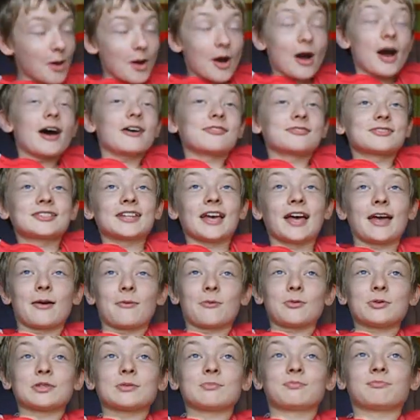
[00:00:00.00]
no, I have to say
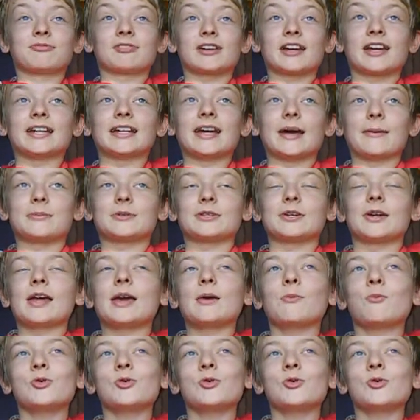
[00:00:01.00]
it was a brilliant episode.